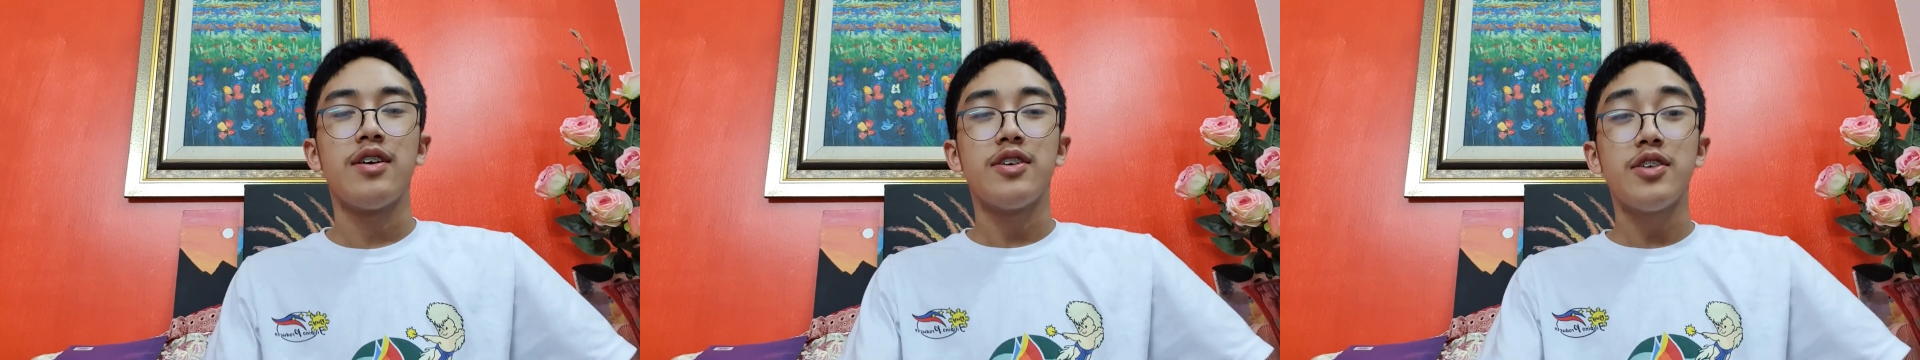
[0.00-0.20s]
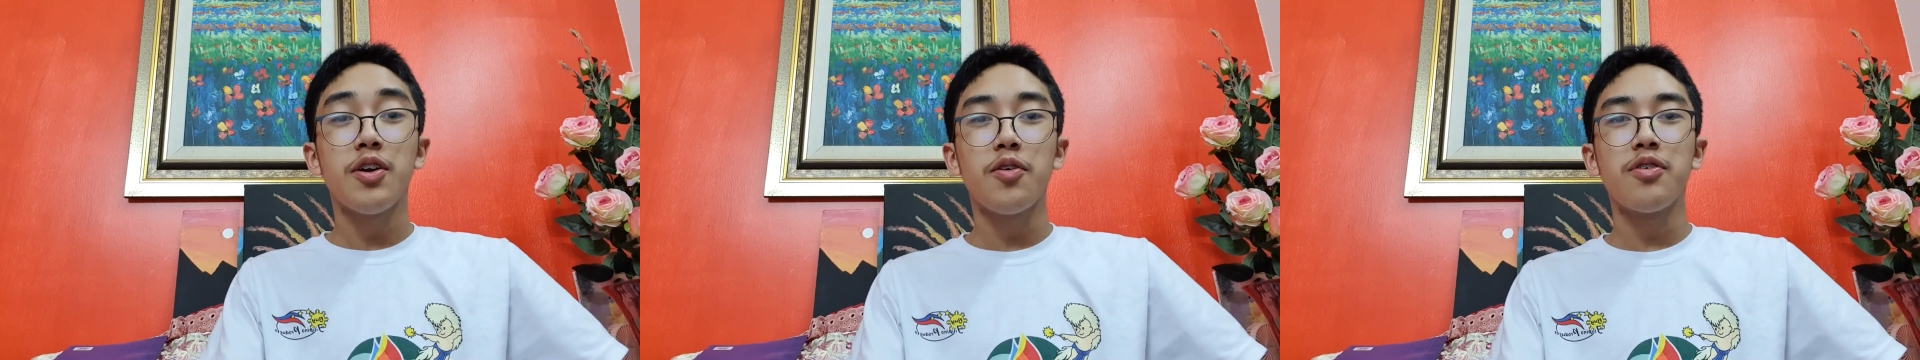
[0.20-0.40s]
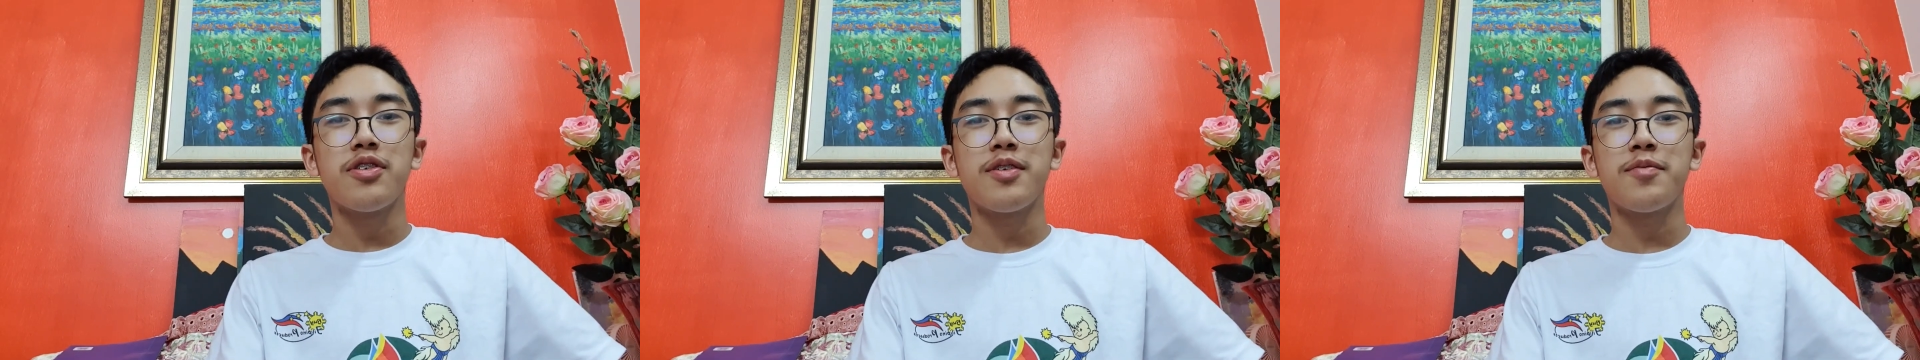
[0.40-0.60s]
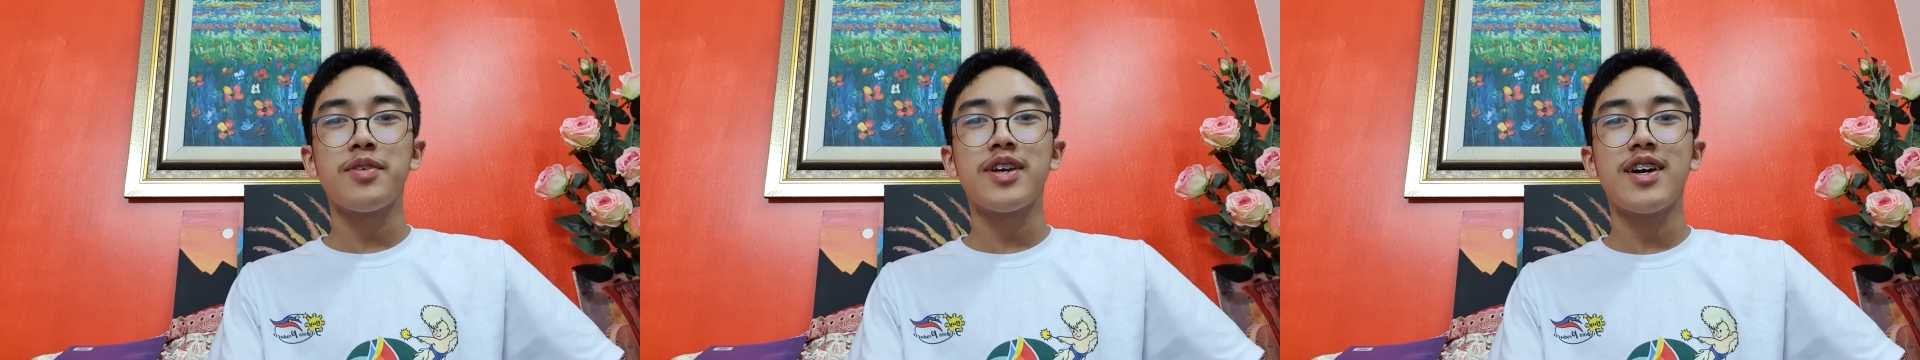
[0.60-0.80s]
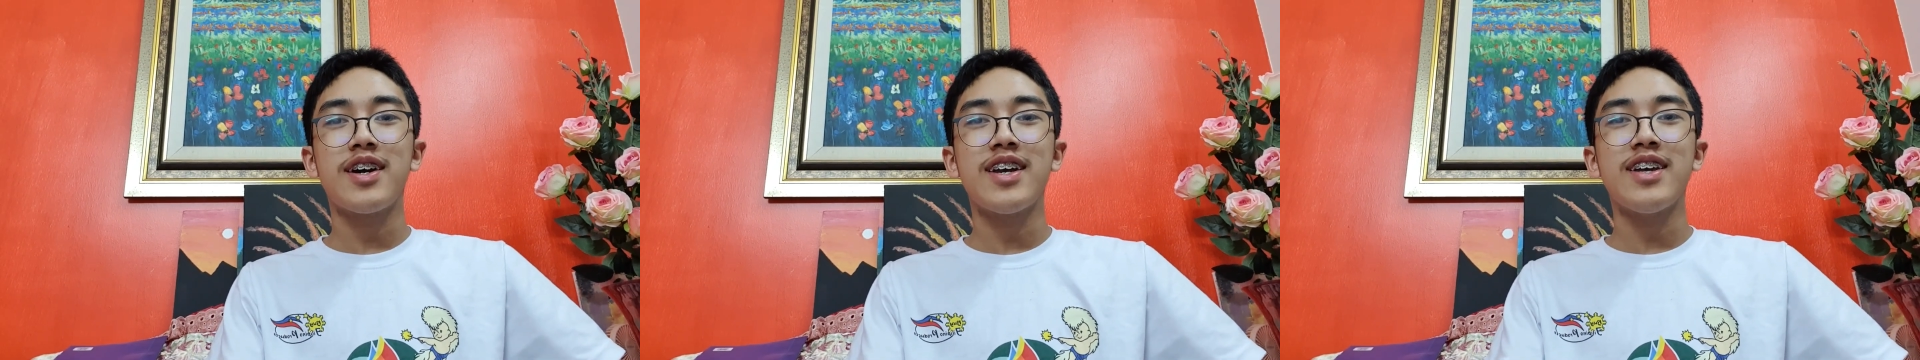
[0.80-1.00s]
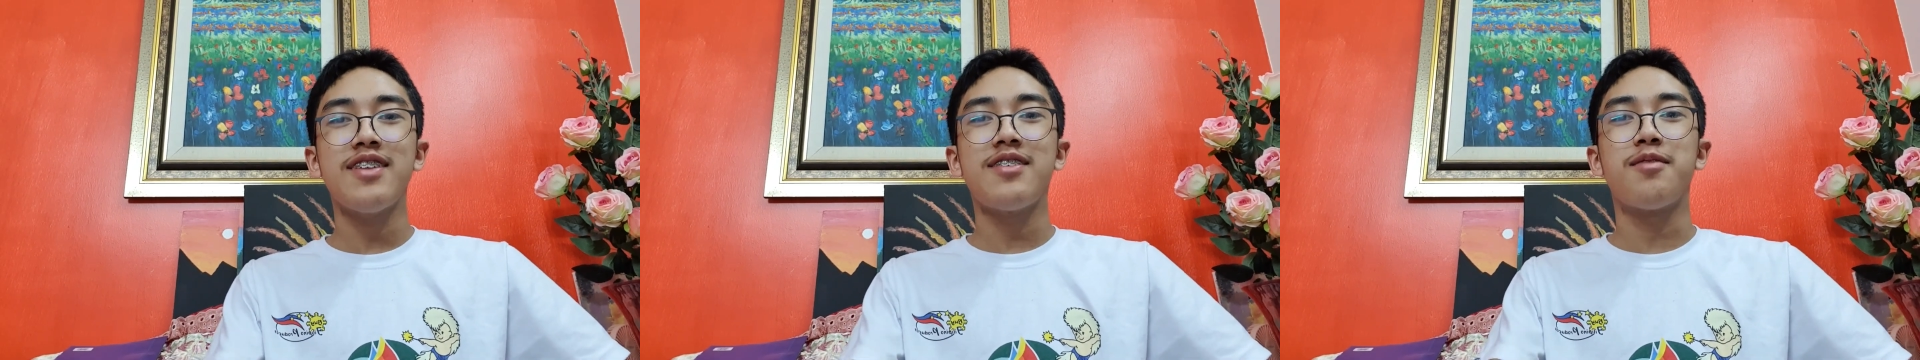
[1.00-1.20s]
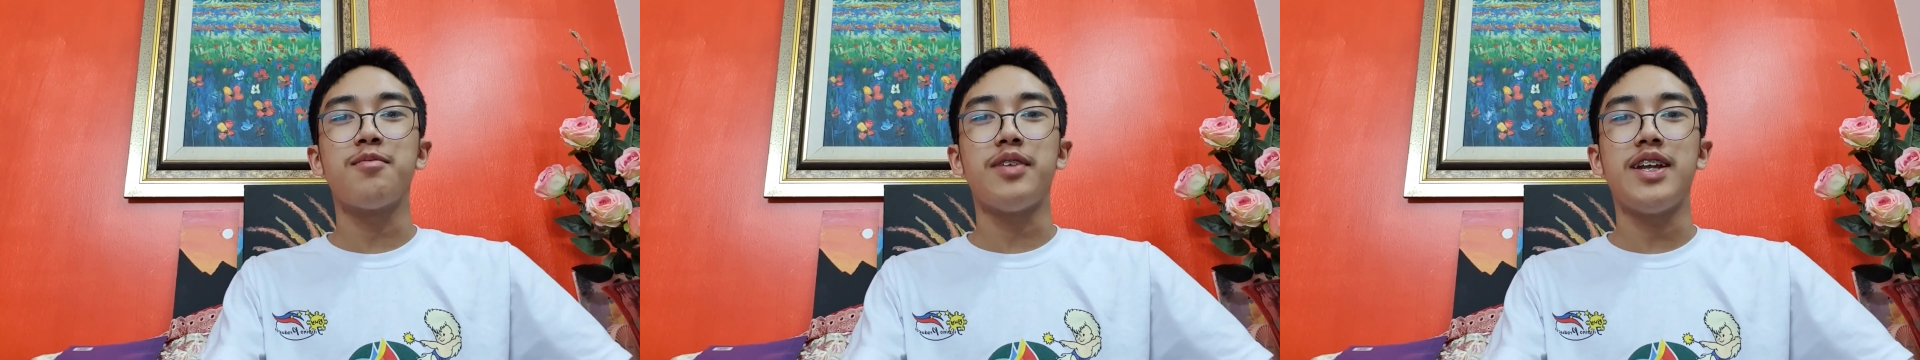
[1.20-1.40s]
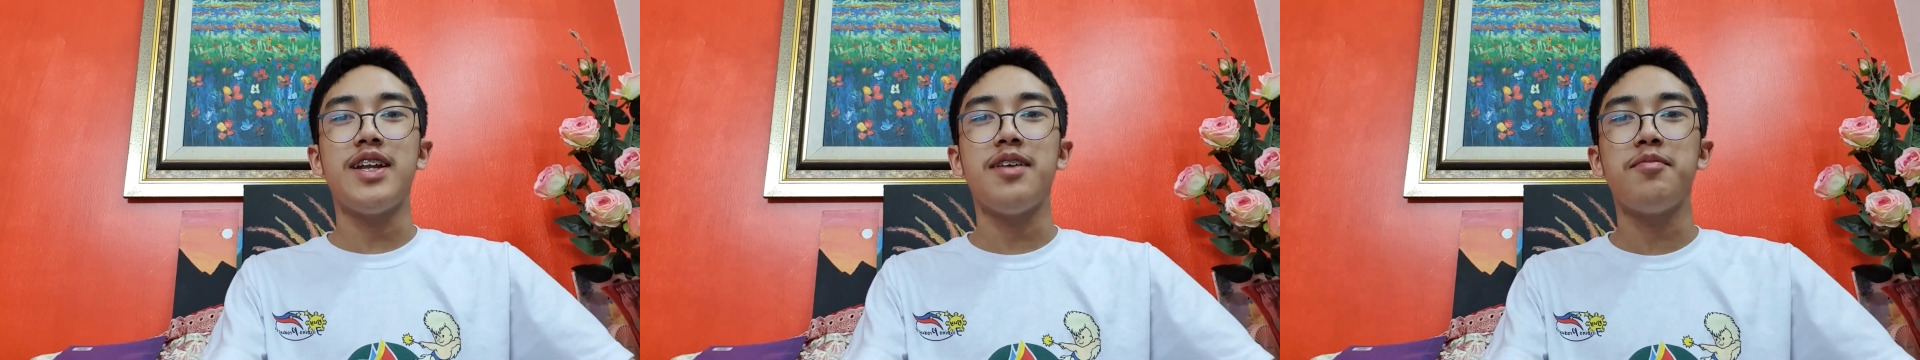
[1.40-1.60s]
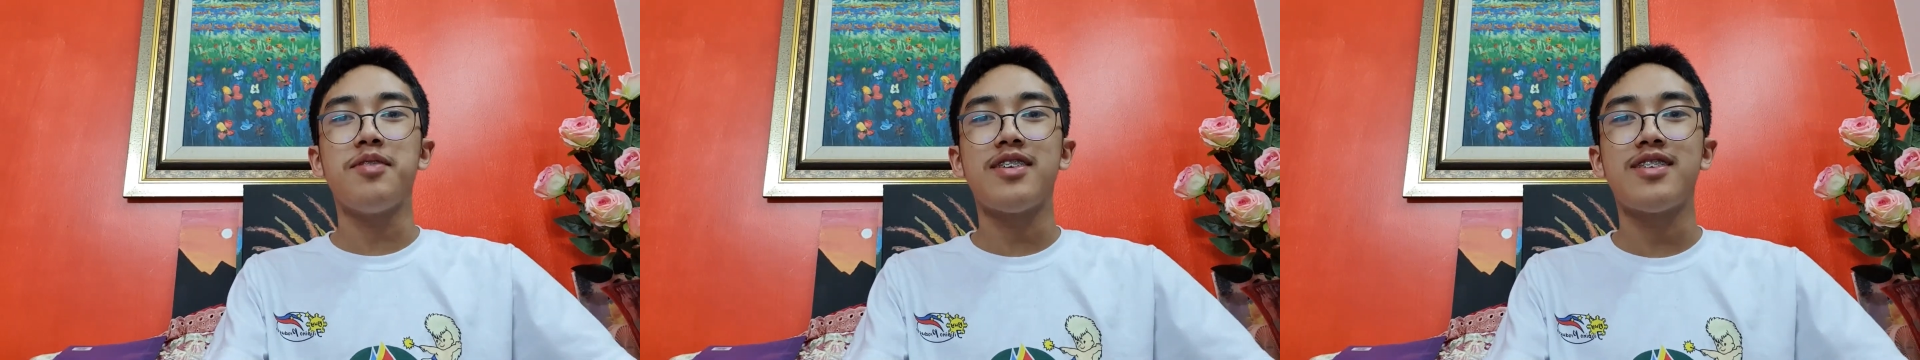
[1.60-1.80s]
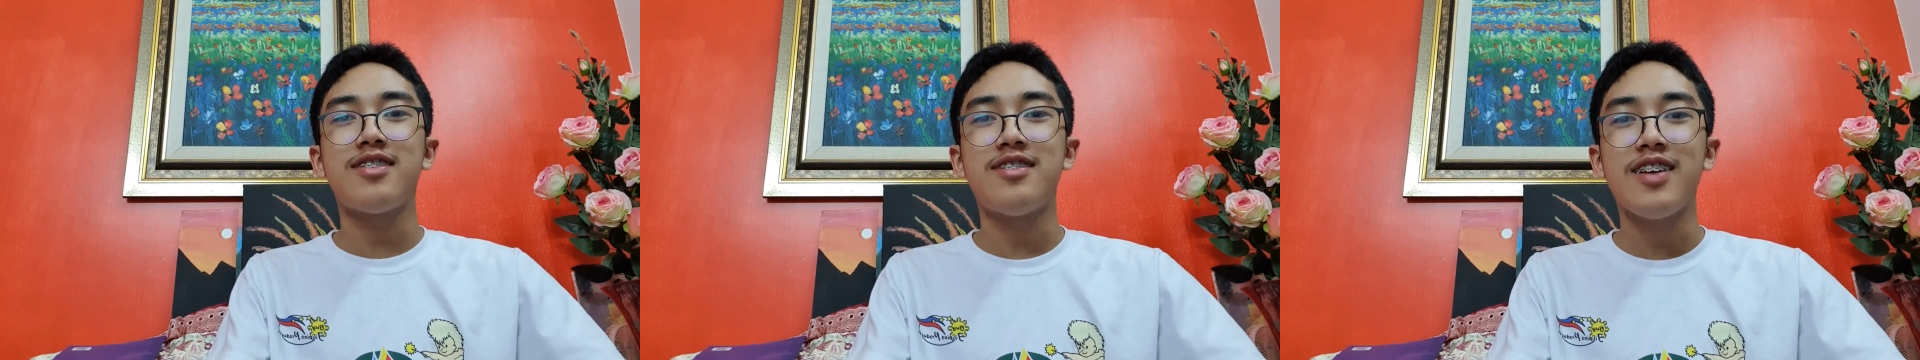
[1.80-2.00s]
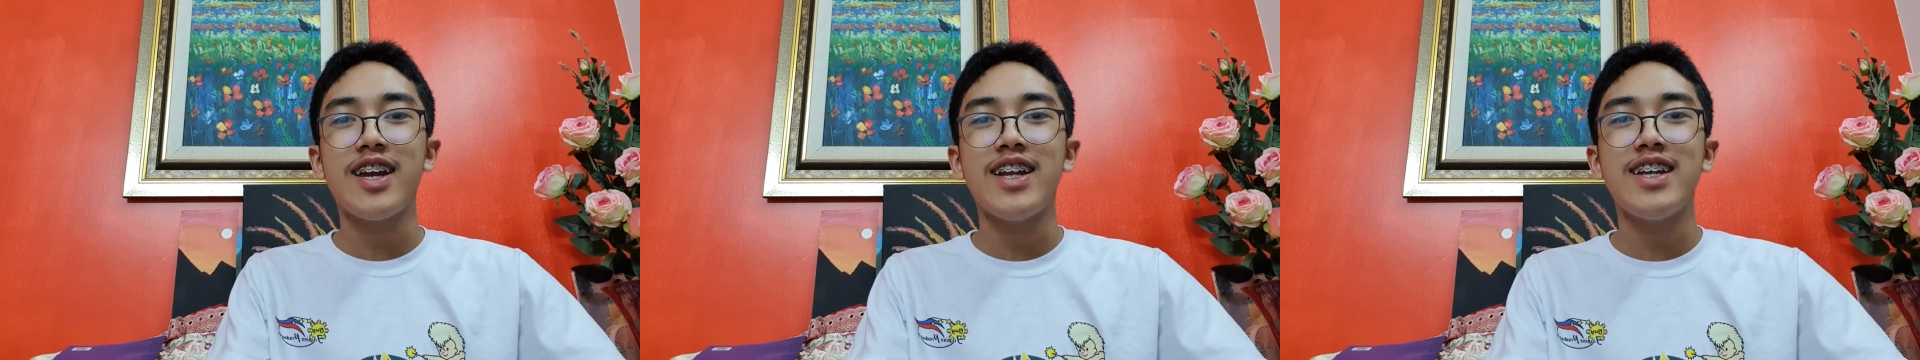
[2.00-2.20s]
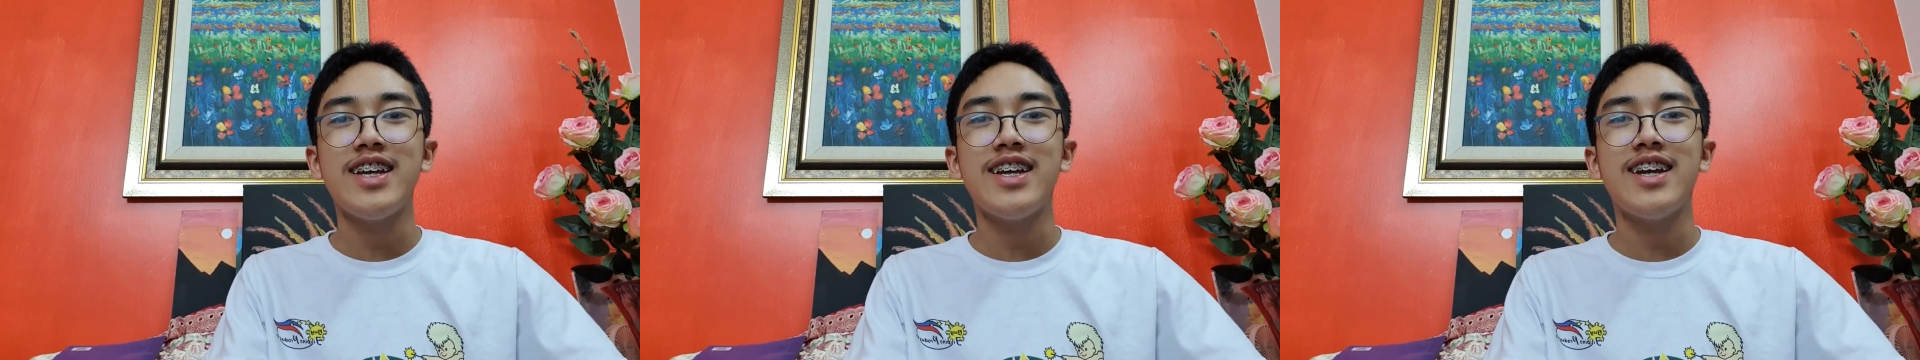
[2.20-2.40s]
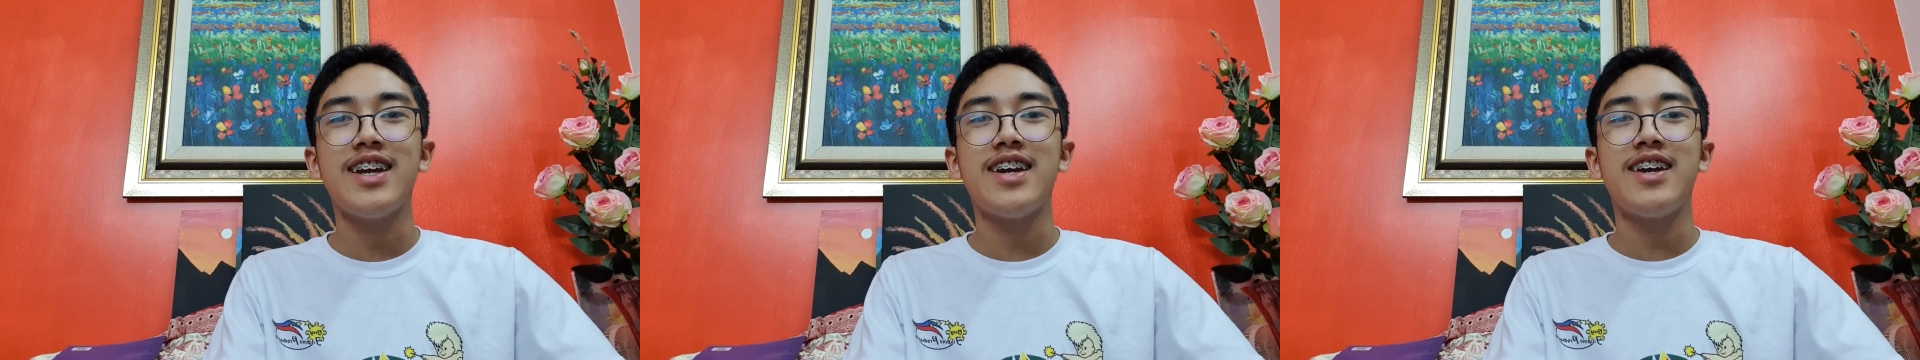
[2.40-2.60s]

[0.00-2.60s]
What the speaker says: Yo, what's up, guys? My name is JD,